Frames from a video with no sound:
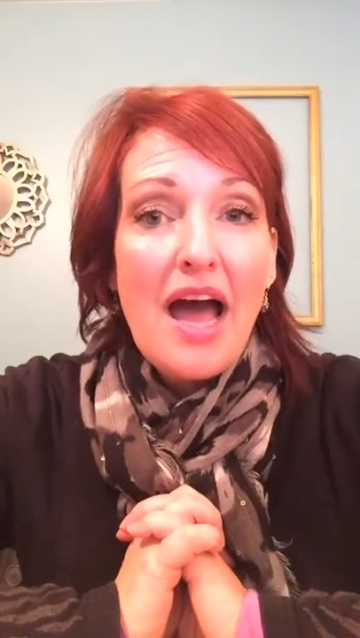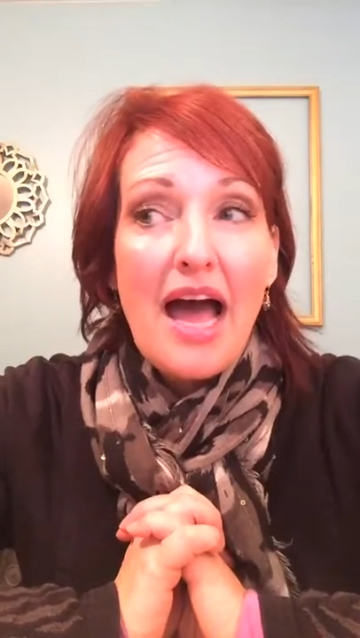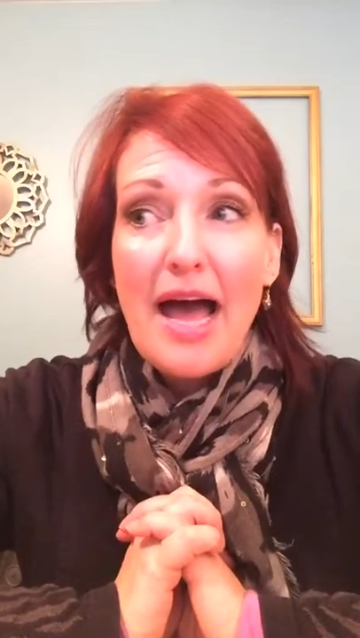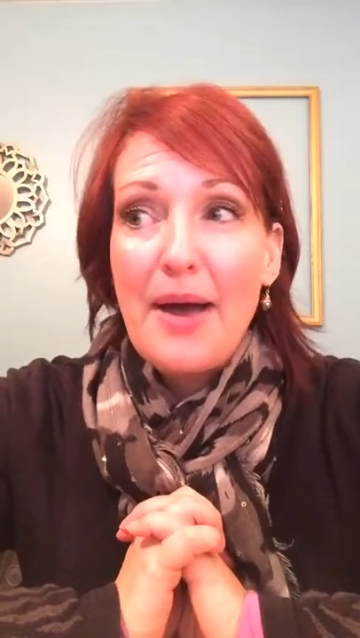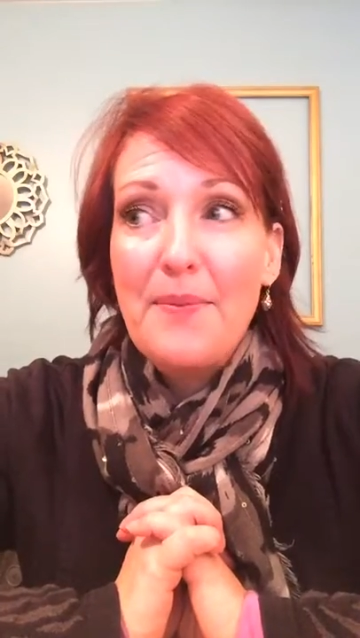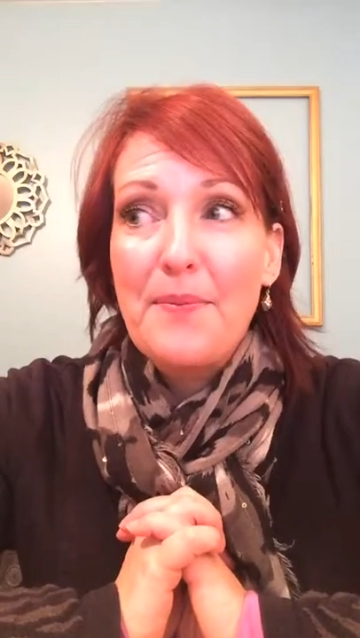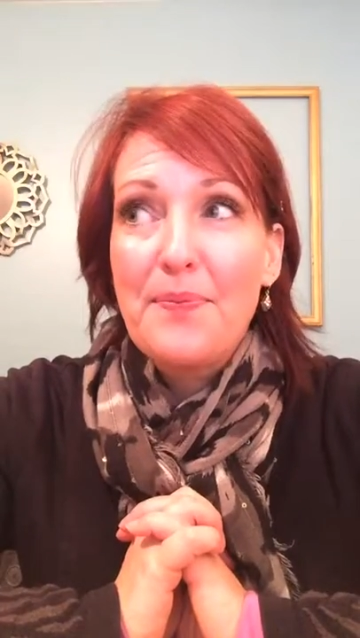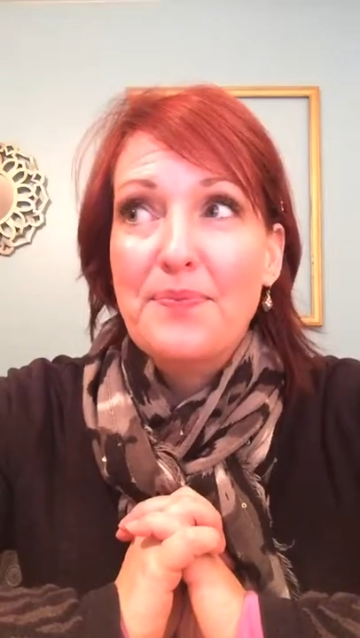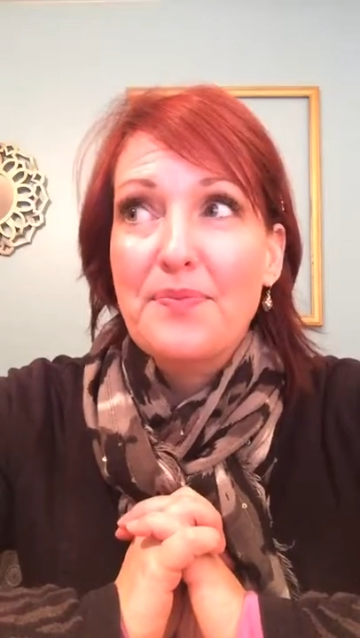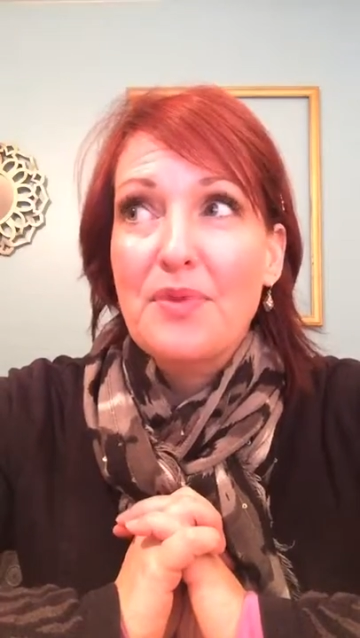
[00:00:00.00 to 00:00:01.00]
um,
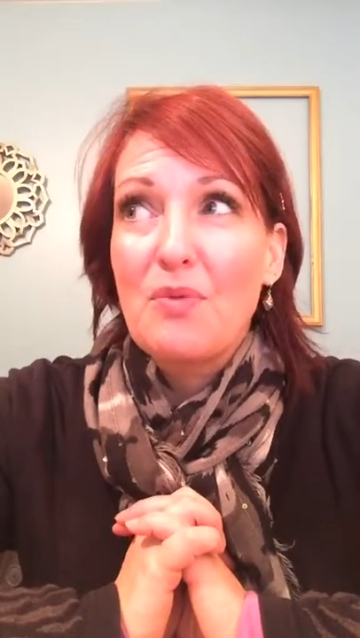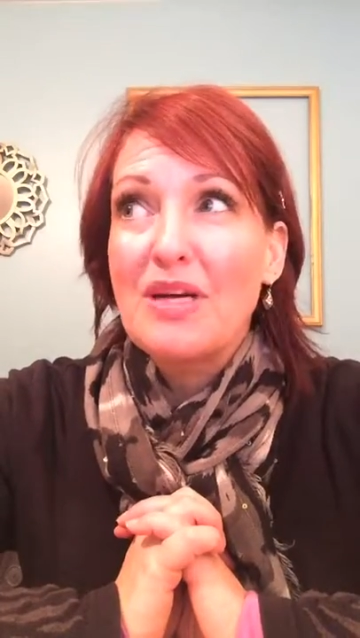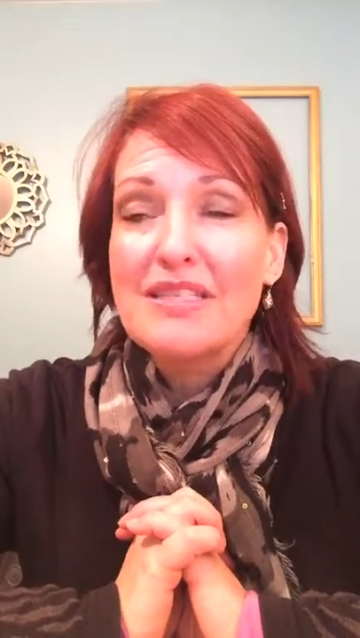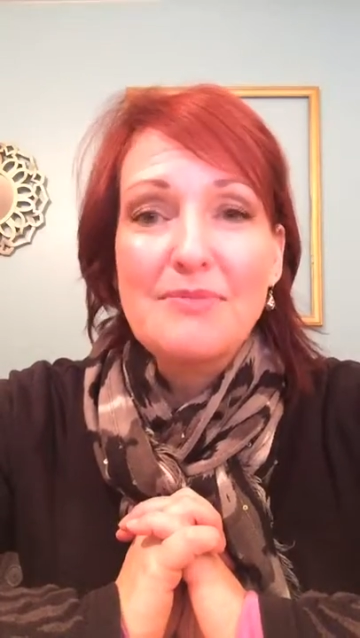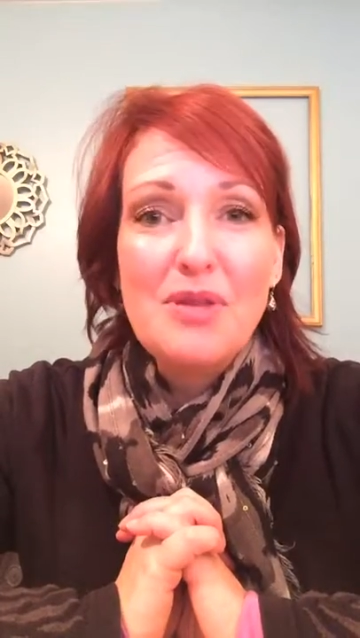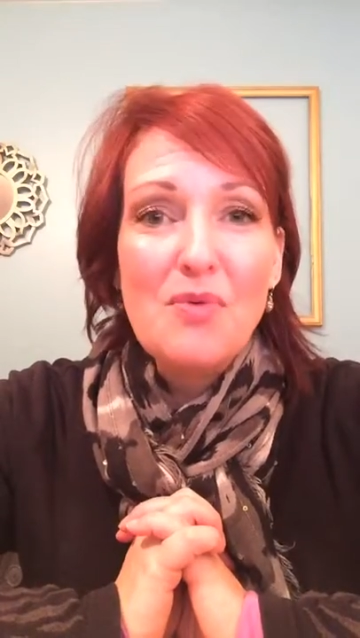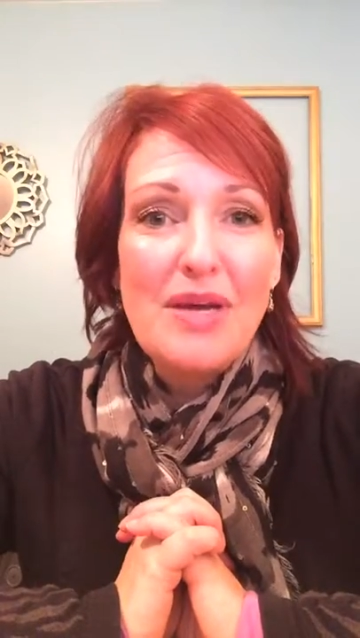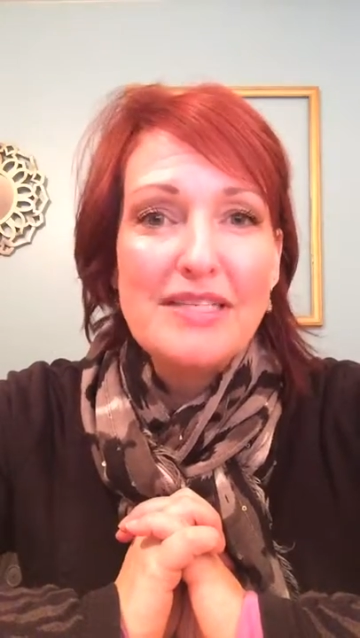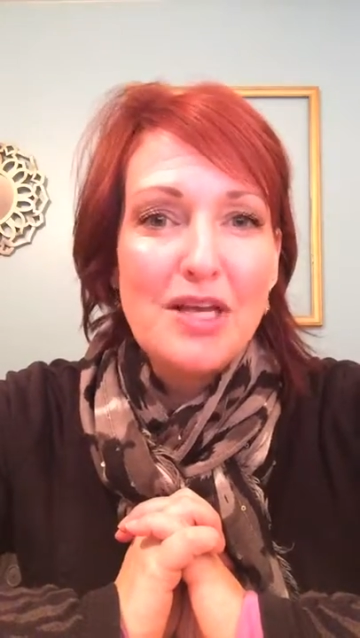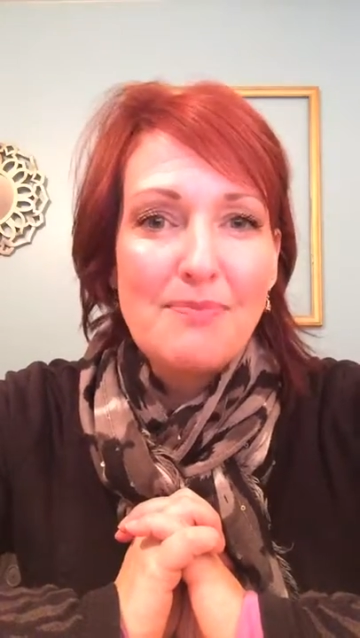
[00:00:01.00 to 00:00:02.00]
what are some of the
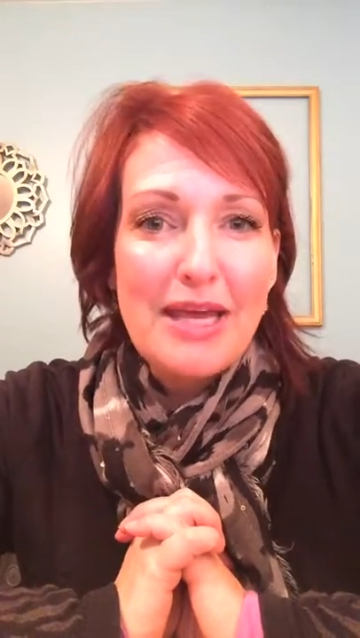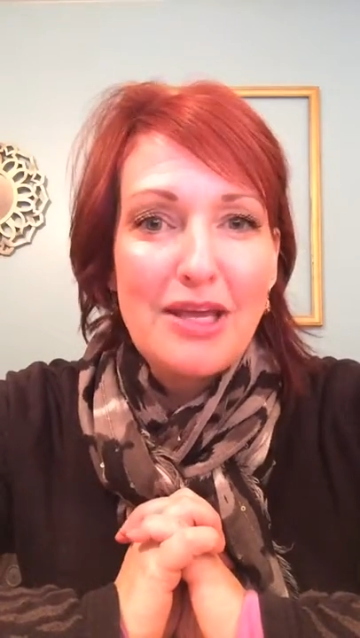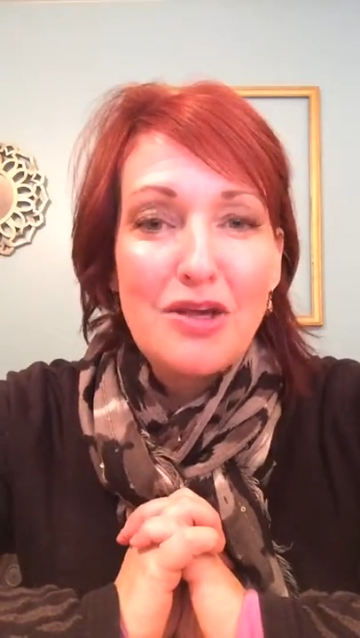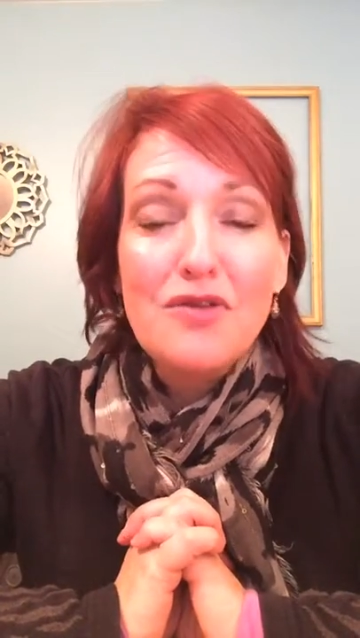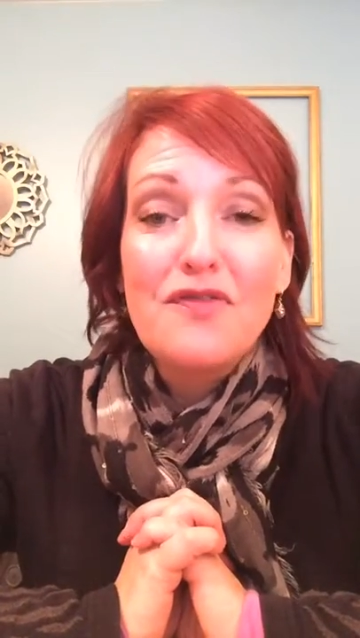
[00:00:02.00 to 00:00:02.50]
ways that make you